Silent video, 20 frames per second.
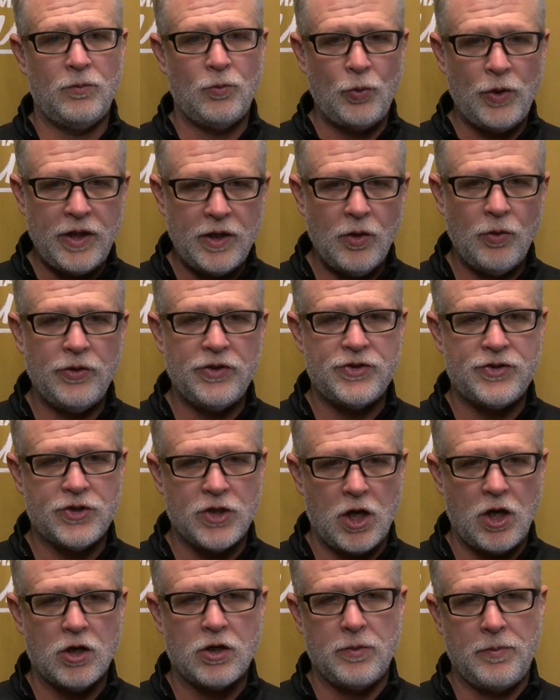we always
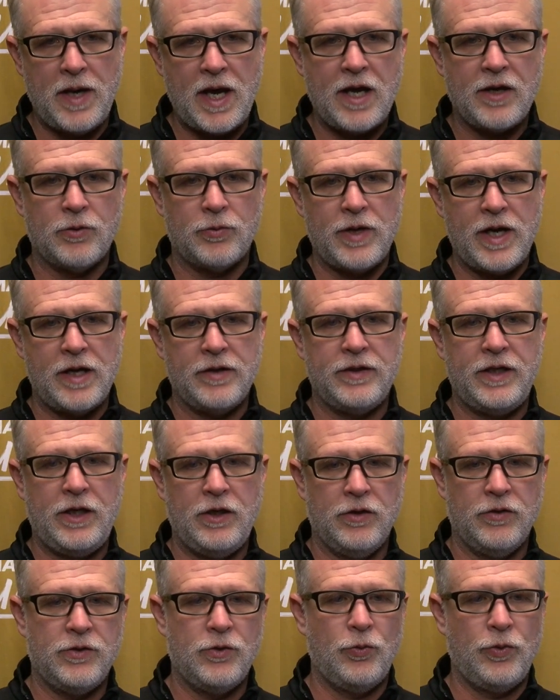talk about around
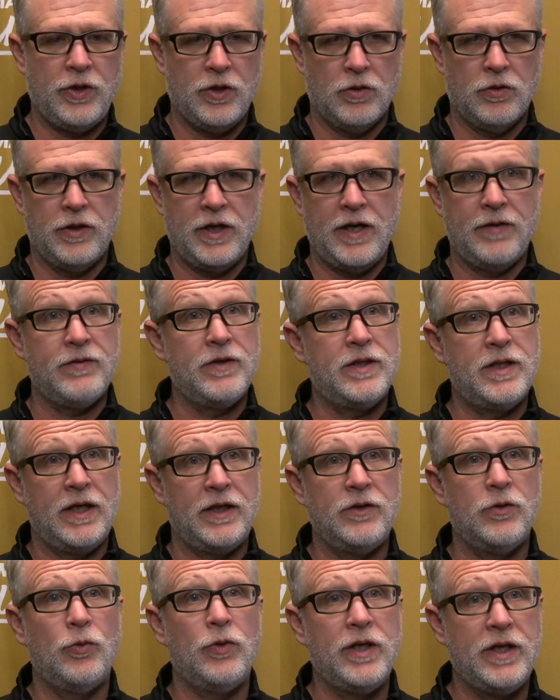here that we earn
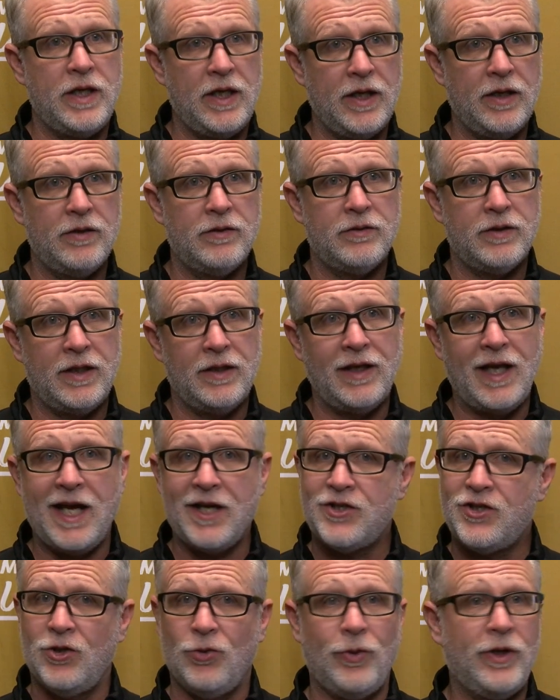everything that we get. And
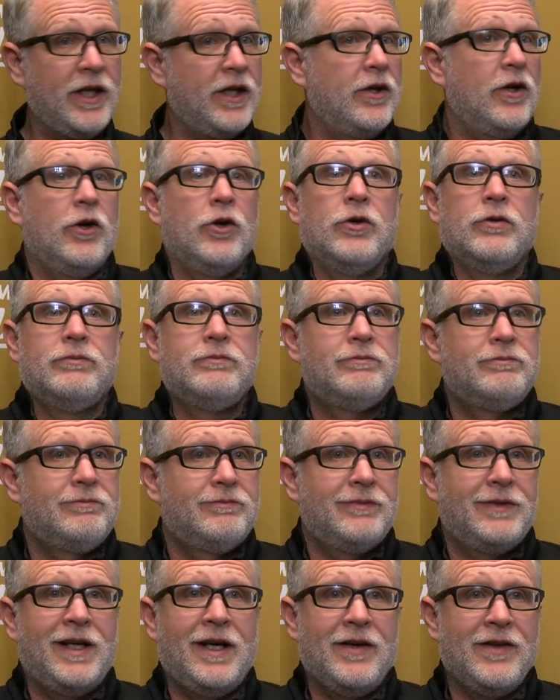last year we didn't earn
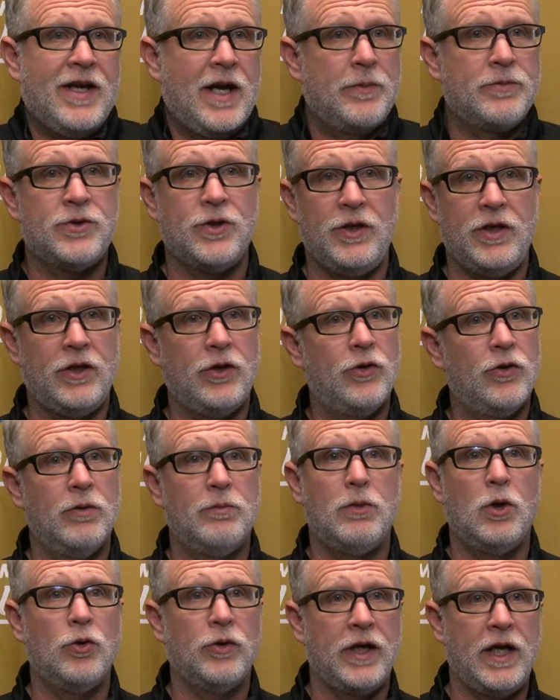the opportunity to go to a
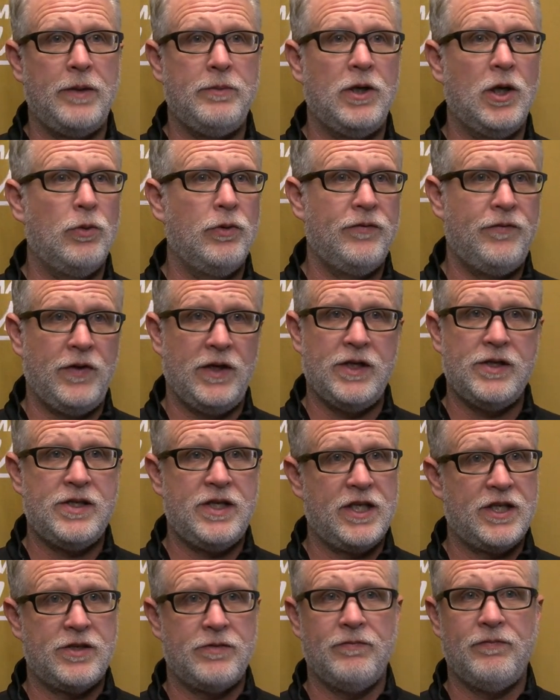bowl game. We finished
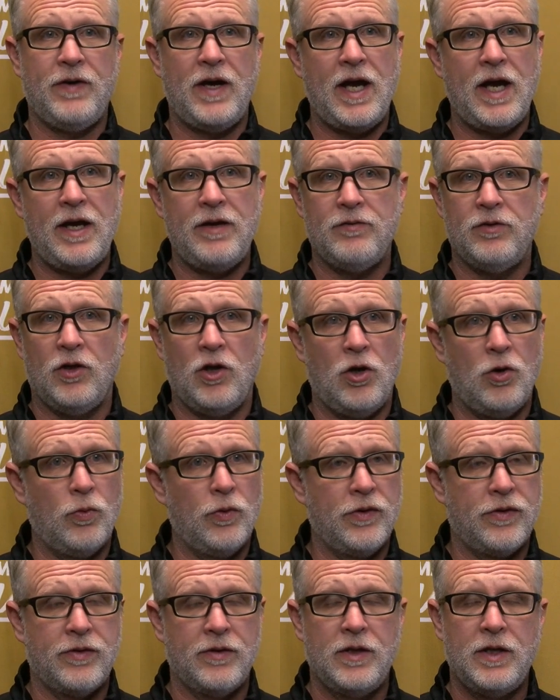6-5 along
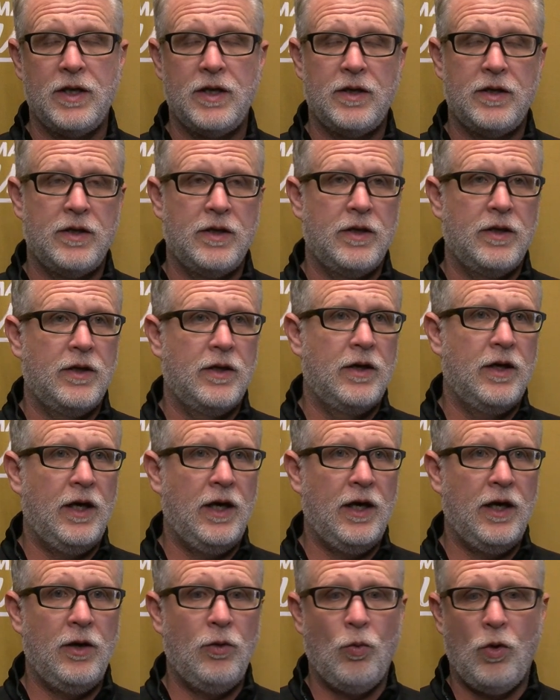with
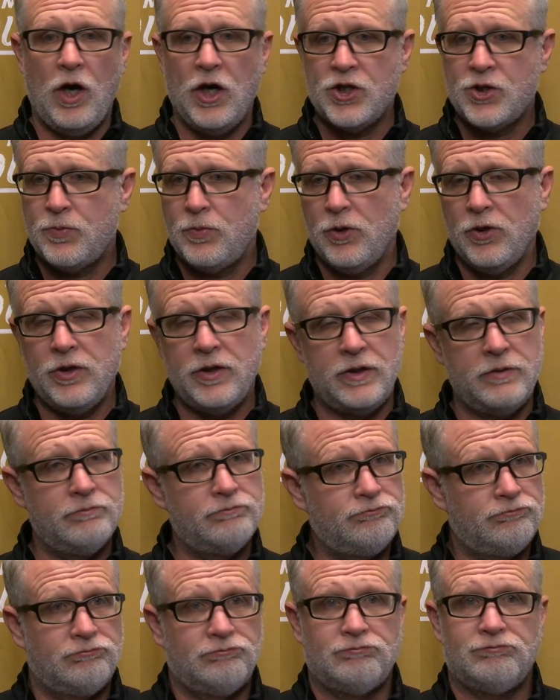Washburn,
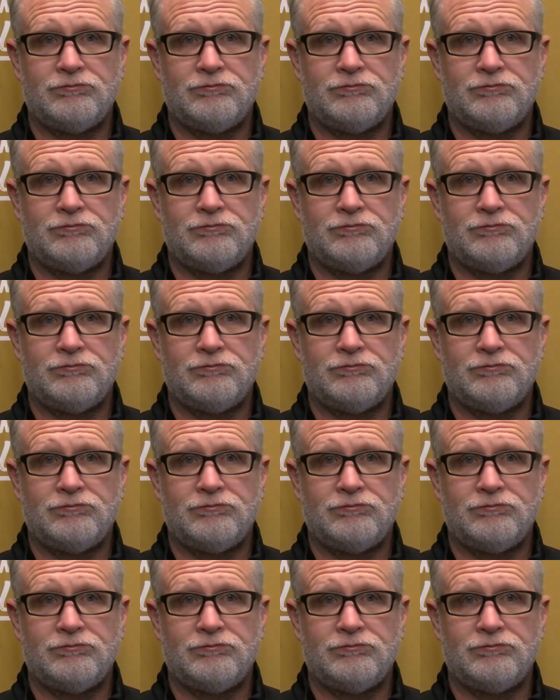and